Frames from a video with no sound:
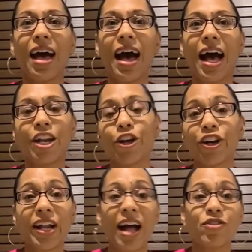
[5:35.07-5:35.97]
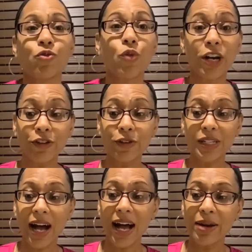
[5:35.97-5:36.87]
I know you're going to have a wonderful
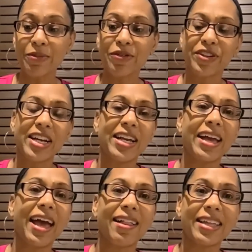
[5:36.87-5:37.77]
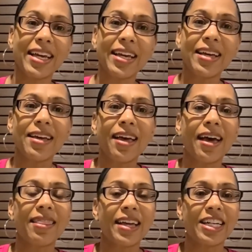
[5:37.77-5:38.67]
time reading Ellie,
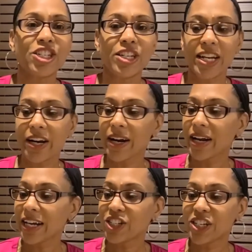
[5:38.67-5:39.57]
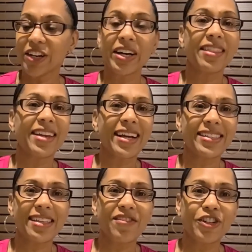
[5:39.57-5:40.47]
the Engineer, Engineering the Next
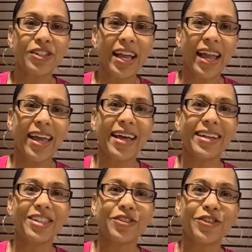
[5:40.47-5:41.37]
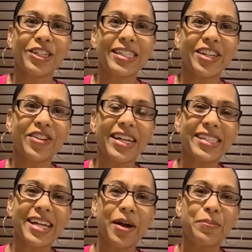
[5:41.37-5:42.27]
Level, and look forward to seeing you next
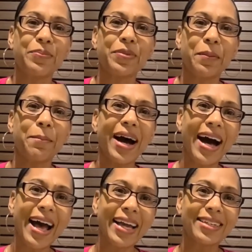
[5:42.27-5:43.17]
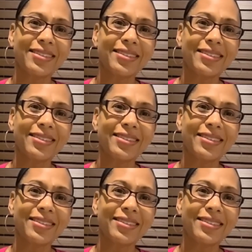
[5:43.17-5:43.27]
time. Bye!